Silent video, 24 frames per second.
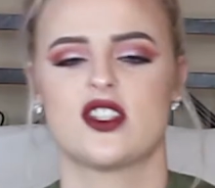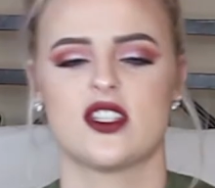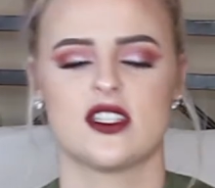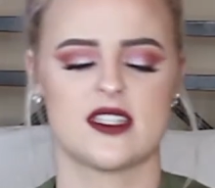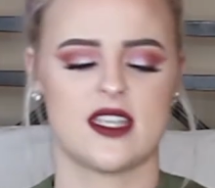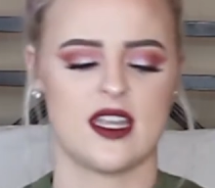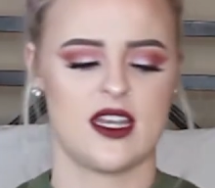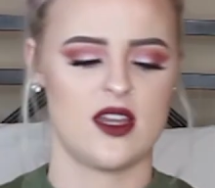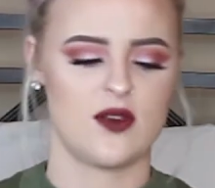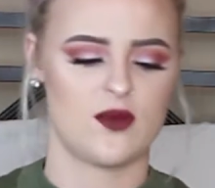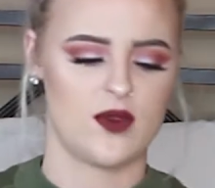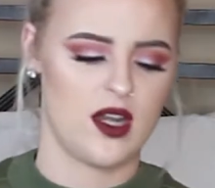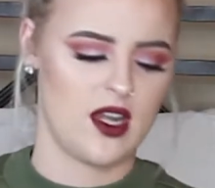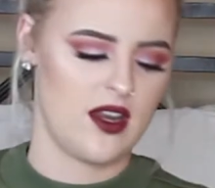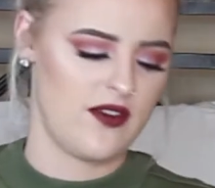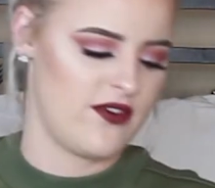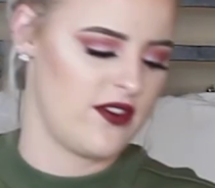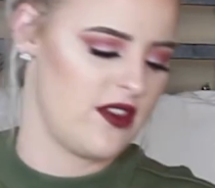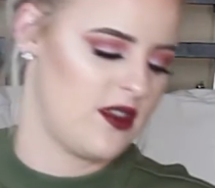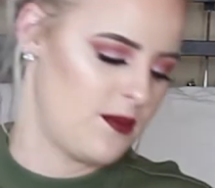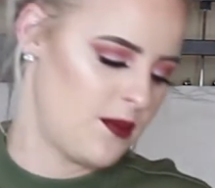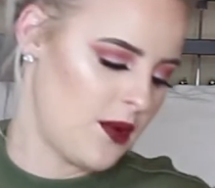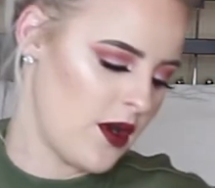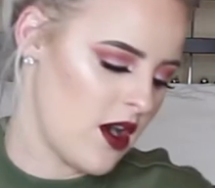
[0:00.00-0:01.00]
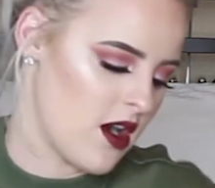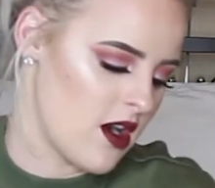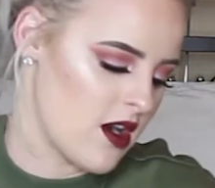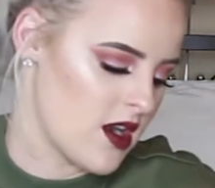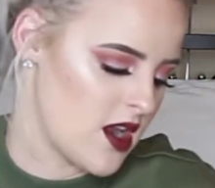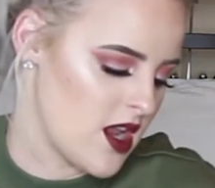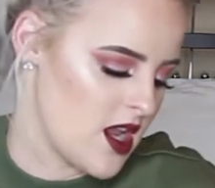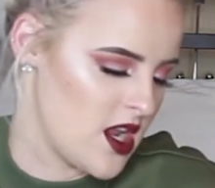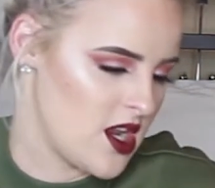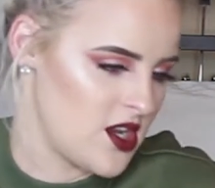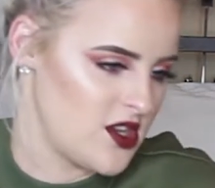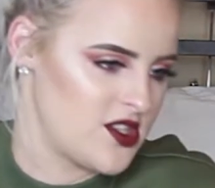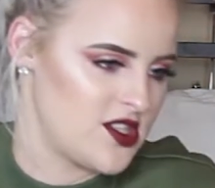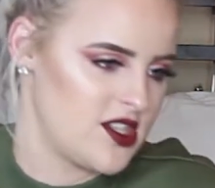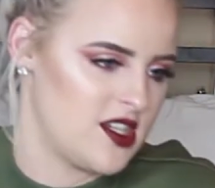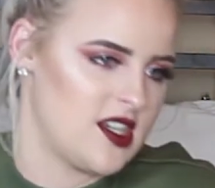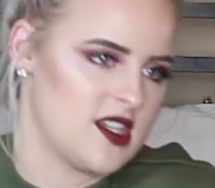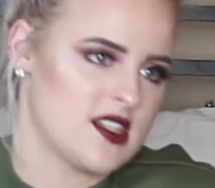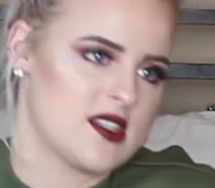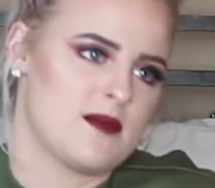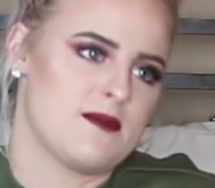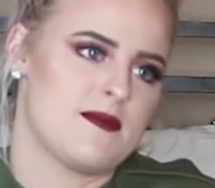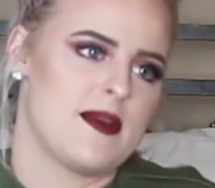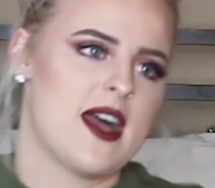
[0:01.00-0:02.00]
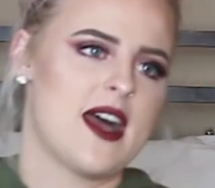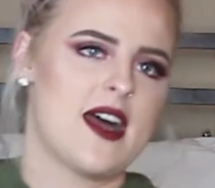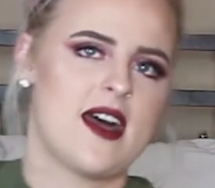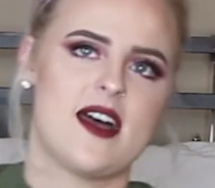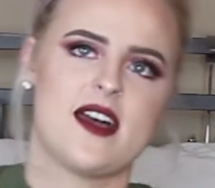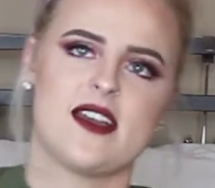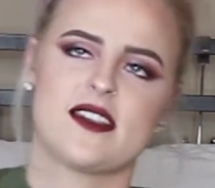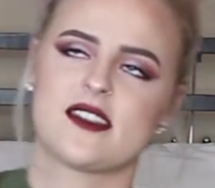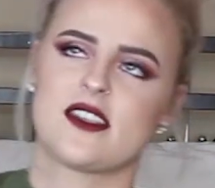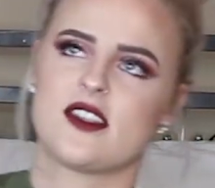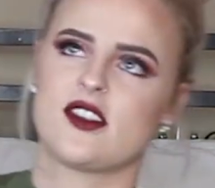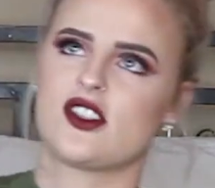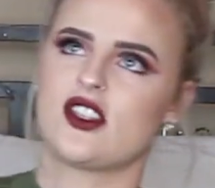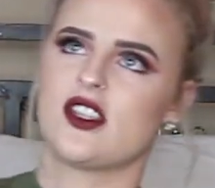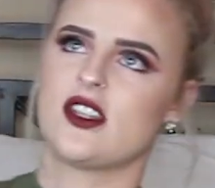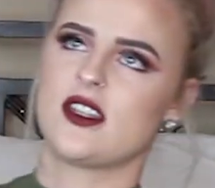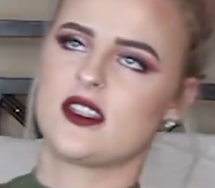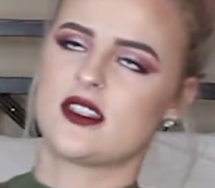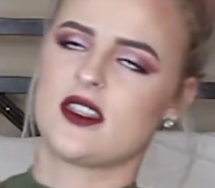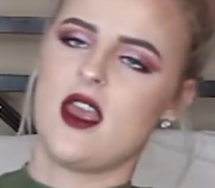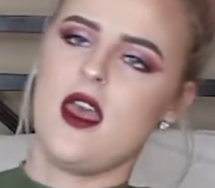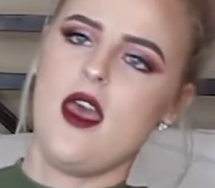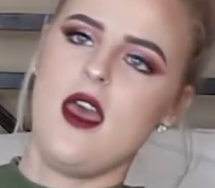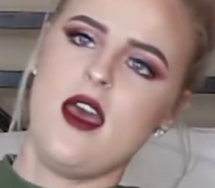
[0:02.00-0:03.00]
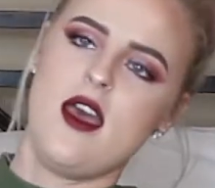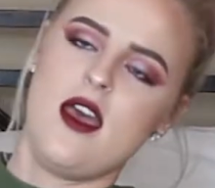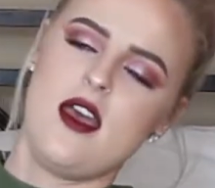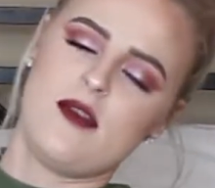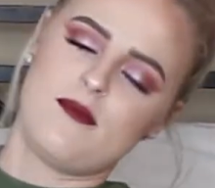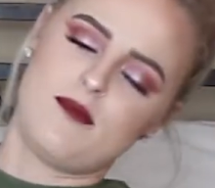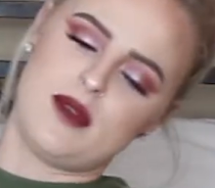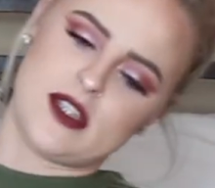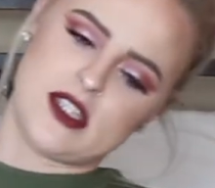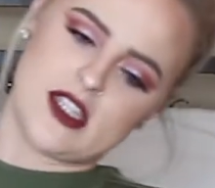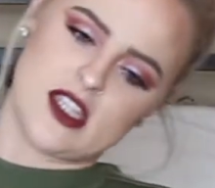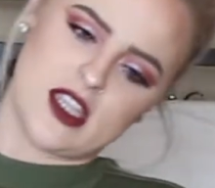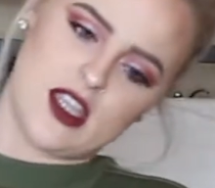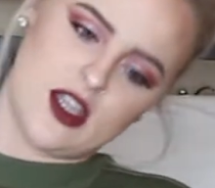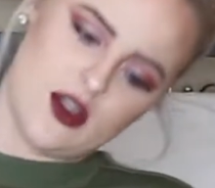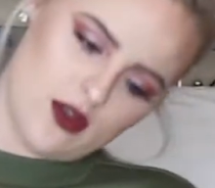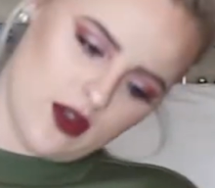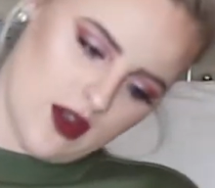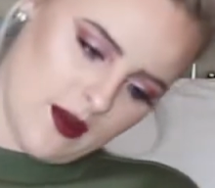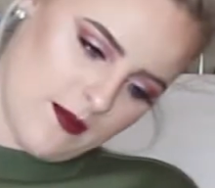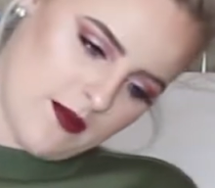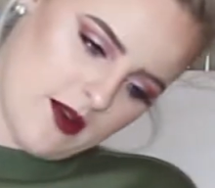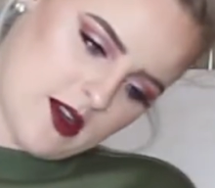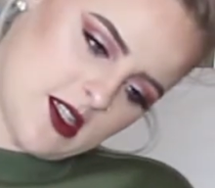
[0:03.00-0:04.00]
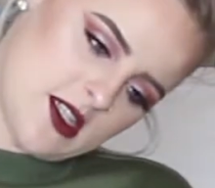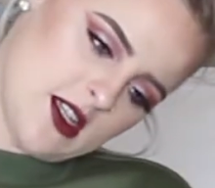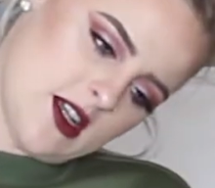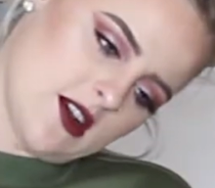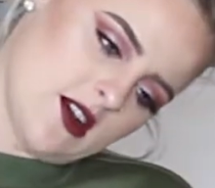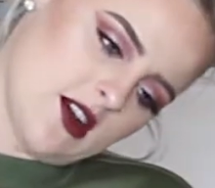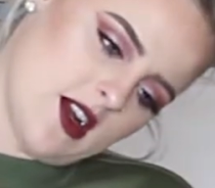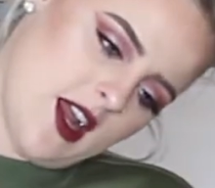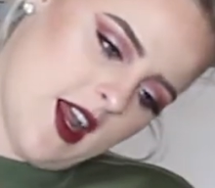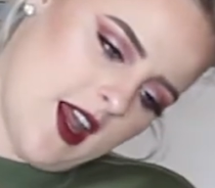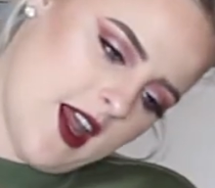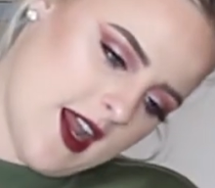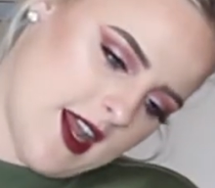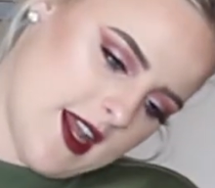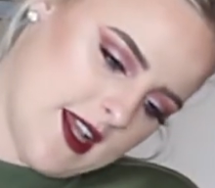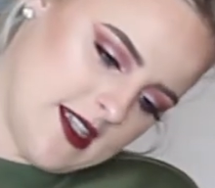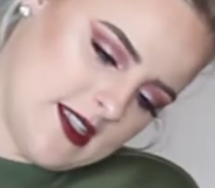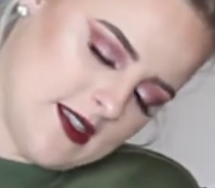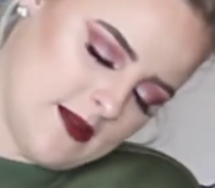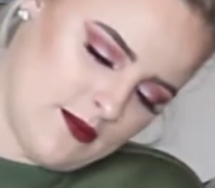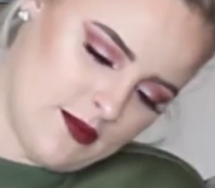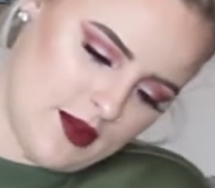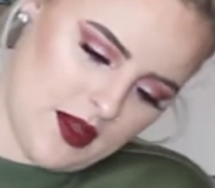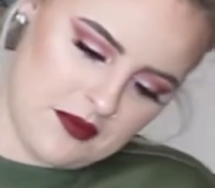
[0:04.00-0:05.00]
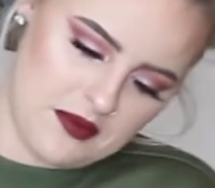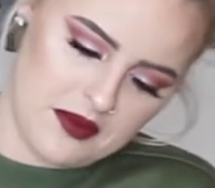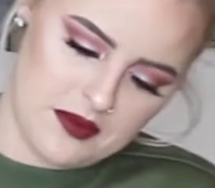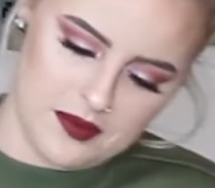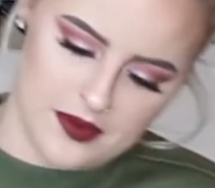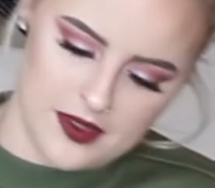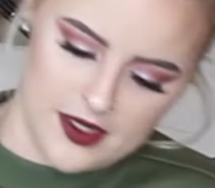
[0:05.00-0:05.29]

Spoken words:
she's getting ready for the party and she does a mask and she puts the cucumbers on her eyes and blah blah